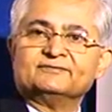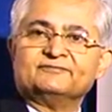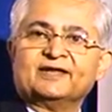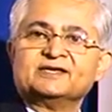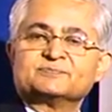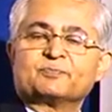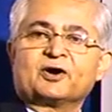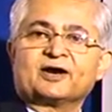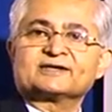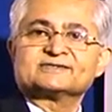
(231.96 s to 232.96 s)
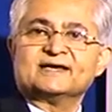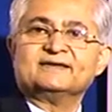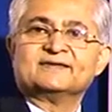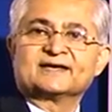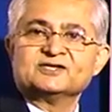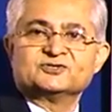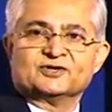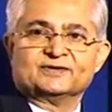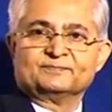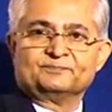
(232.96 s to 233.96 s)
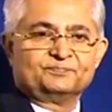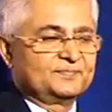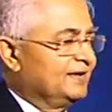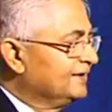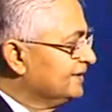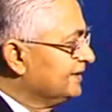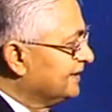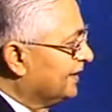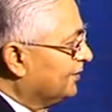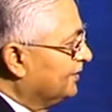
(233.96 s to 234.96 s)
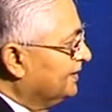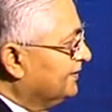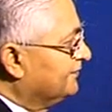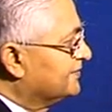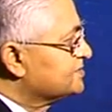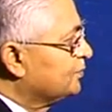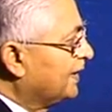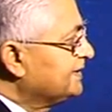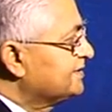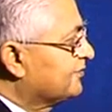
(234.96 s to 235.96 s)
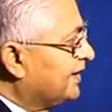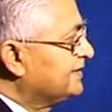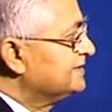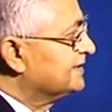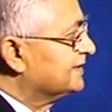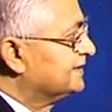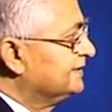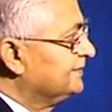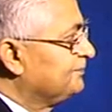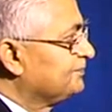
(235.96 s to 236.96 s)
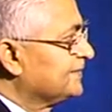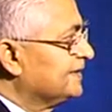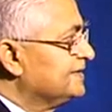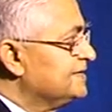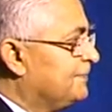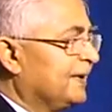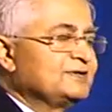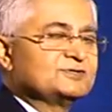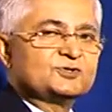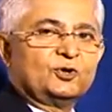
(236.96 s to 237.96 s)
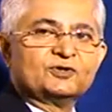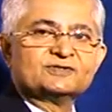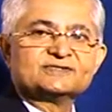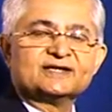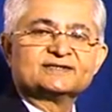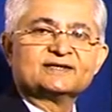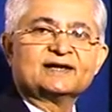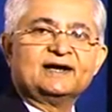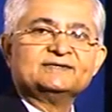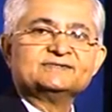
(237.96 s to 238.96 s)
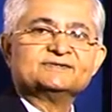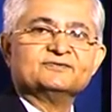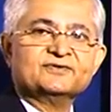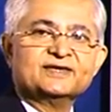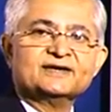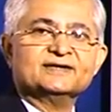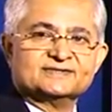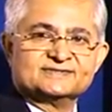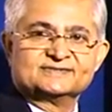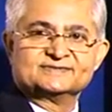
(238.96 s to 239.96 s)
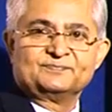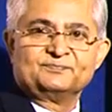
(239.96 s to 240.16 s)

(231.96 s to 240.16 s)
various products in the kitchen. Now, this wet grinder depends on certain kinds of gears